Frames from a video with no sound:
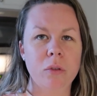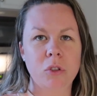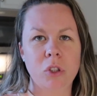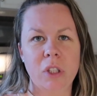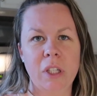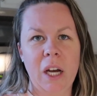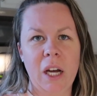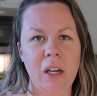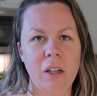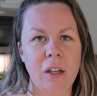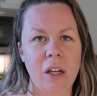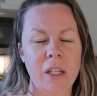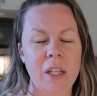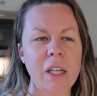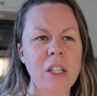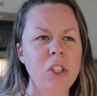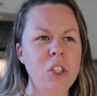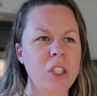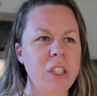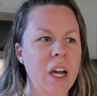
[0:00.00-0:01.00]
if she got it. I
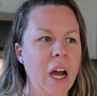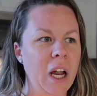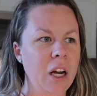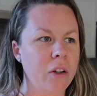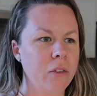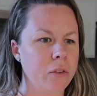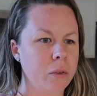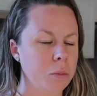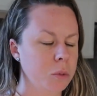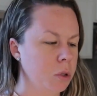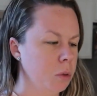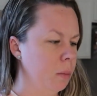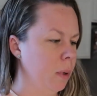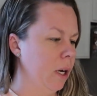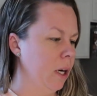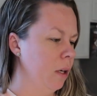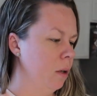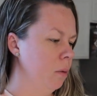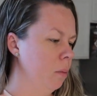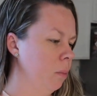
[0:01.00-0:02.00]
think she got it from
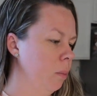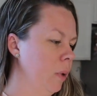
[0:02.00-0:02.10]
somebody.